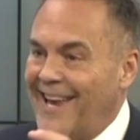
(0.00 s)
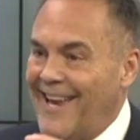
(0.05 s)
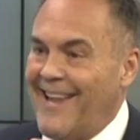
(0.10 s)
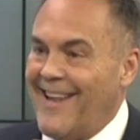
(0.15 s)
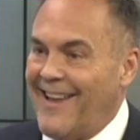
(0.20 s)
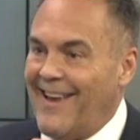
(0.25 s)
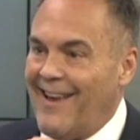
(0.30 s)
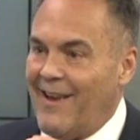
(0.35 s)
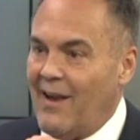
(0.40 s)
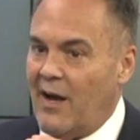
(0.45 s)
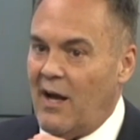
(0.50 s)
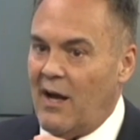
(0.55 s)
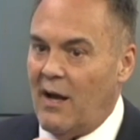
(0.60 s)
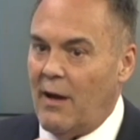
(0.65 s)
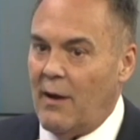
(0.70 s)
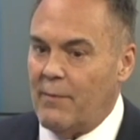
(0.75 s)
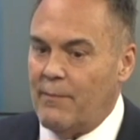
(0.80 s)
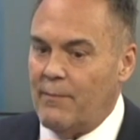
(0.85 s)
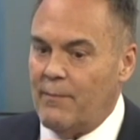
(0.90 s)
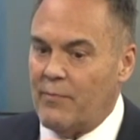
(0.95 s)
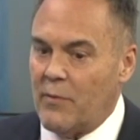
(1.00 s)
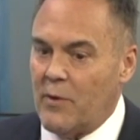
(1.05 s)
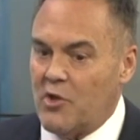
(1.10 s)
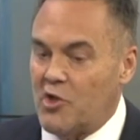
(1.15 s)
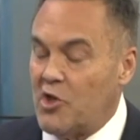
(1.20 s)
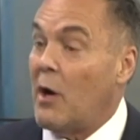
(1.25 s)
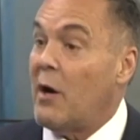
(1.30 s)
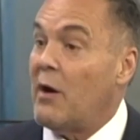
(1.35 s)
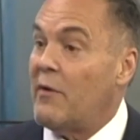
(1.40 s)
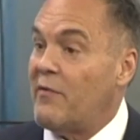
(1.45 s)
in a
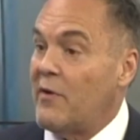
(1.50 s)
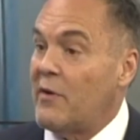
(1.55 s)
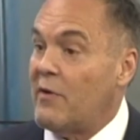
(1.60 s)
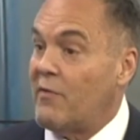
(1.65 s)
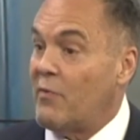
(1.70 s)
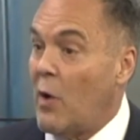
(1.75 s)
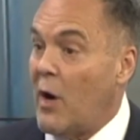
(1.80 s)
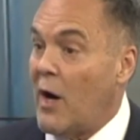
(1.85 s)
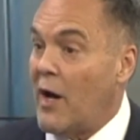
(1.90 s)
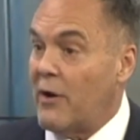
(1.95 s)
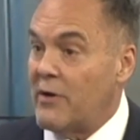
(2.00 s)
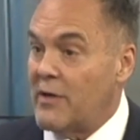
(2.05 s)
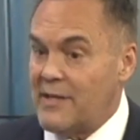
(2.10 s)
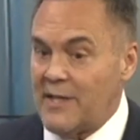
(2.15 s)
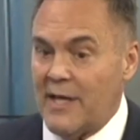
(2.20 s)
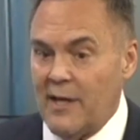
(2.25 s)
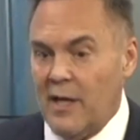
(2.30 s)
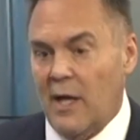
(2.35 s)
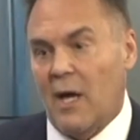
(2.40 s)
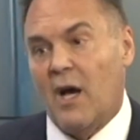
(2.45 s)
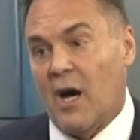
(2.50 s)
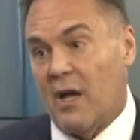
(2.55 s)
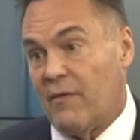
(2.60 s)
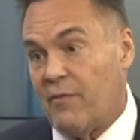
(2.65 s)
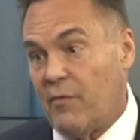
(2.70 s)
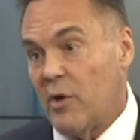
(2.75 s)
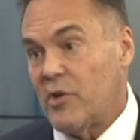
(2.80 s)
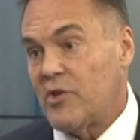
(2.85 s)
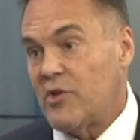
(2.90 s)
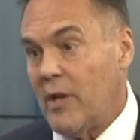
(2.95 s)
jar filled with water and said,
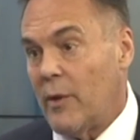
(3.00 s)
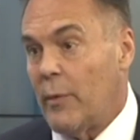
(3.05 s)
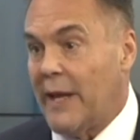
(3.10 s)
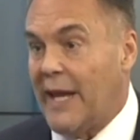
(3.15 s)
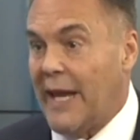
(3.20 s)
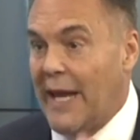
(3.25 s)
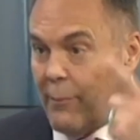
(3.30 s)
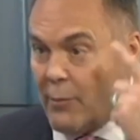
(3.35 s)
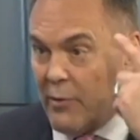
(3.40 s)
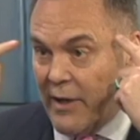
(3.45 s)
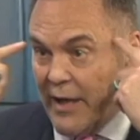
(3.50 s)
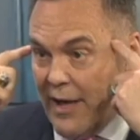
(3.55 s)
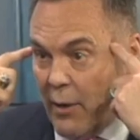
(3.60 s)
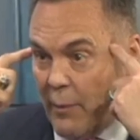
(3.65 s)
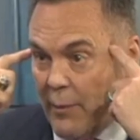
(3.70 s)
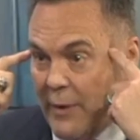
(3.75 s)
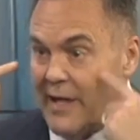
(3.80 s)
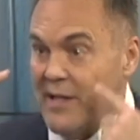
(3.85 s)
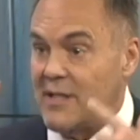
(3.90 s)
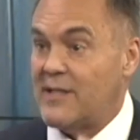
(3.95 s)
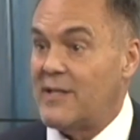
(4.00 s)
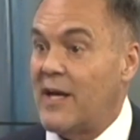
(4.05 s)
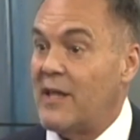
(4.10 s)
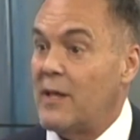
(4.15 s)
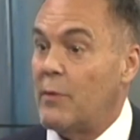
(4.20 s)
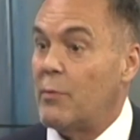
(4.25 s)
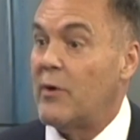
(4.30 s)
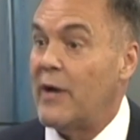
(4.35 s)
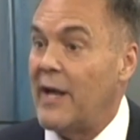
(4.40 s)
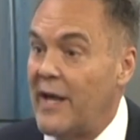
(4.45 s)
unfortunately, we can't put a helmet
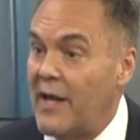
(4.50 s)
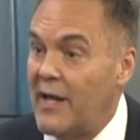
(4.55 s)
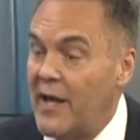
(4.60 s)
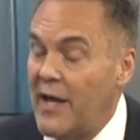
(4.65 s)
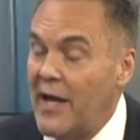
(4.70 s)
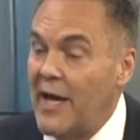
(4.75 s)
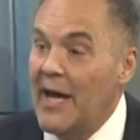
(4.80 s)
inside the brain.